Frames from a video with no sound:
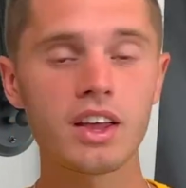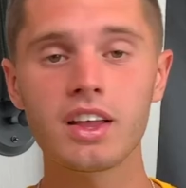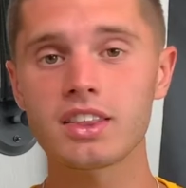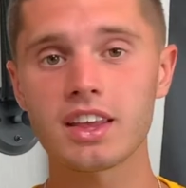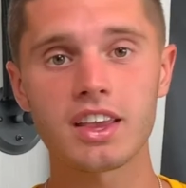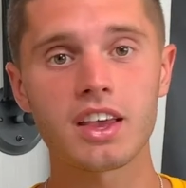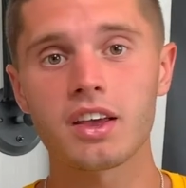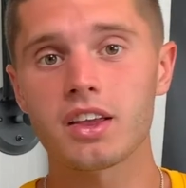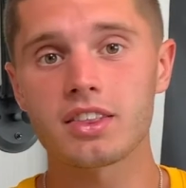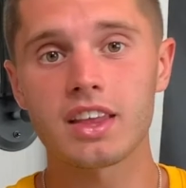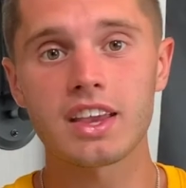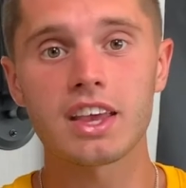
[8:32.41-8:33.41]
They
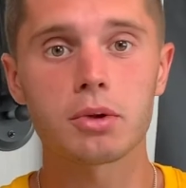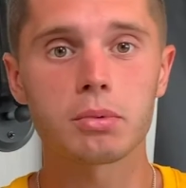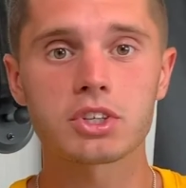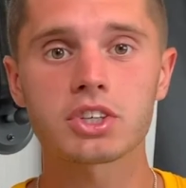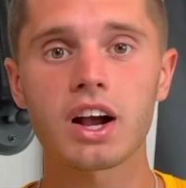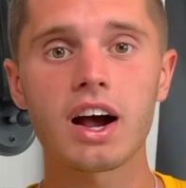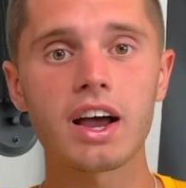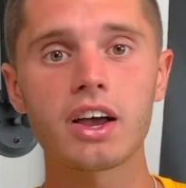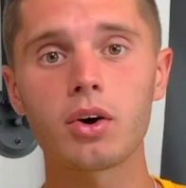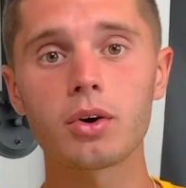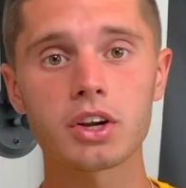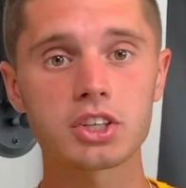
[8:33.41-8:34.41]
get them a
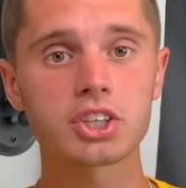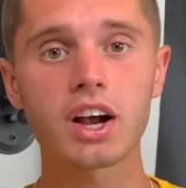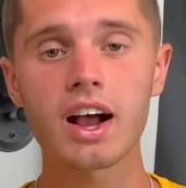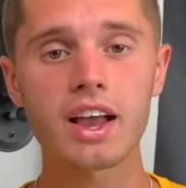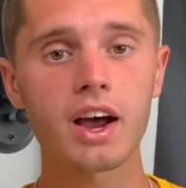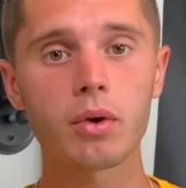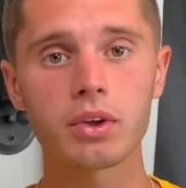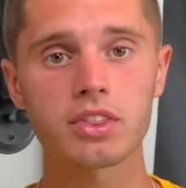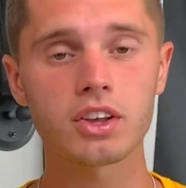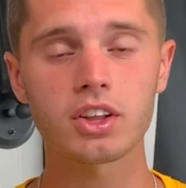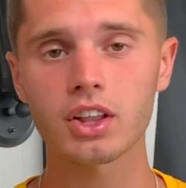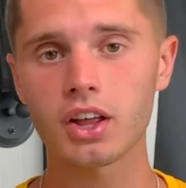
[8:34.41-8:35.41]
trial or a tryout with
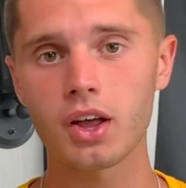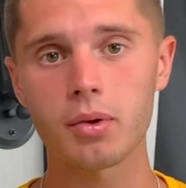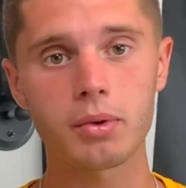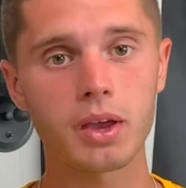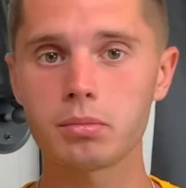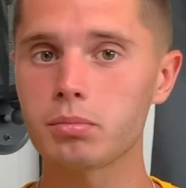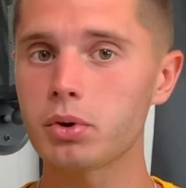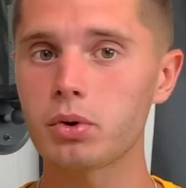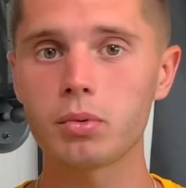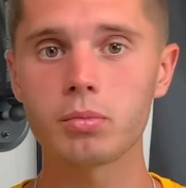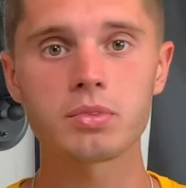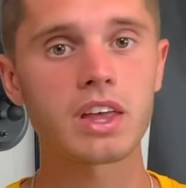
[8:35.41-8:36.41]
the club, and
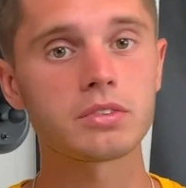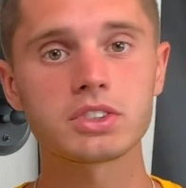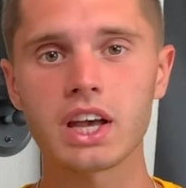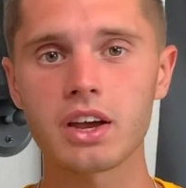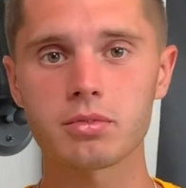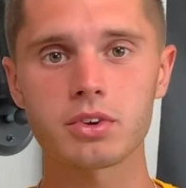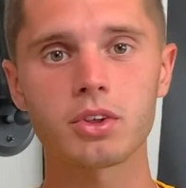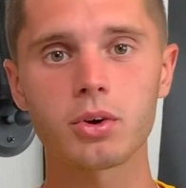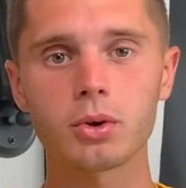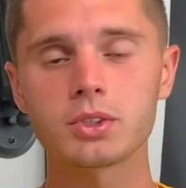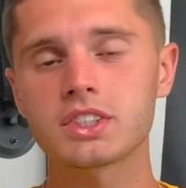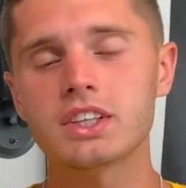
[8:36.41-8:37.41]
boom, they've signed for the
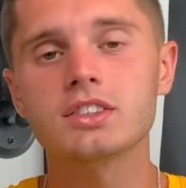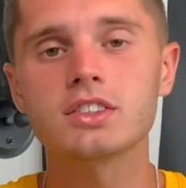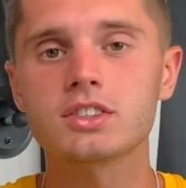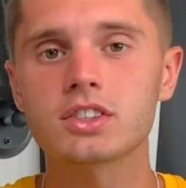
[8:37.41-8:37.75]
whole season.